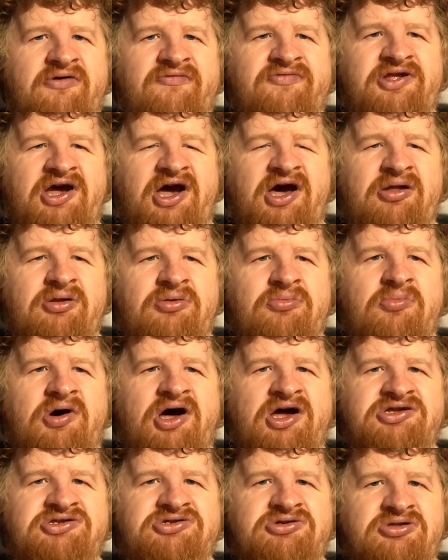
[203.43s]
of talent
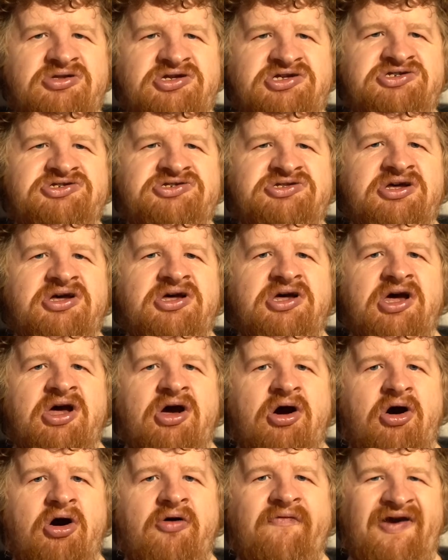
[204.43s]
wise at least,
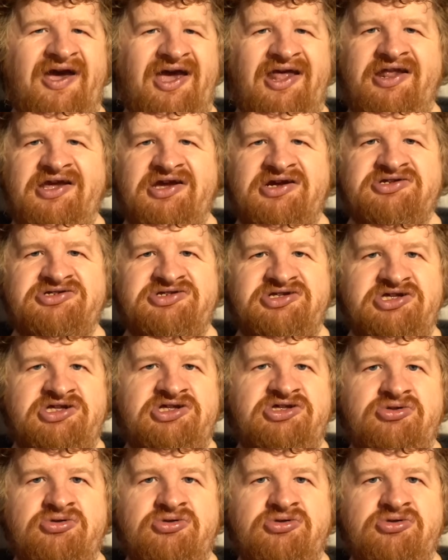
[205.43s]
of NXT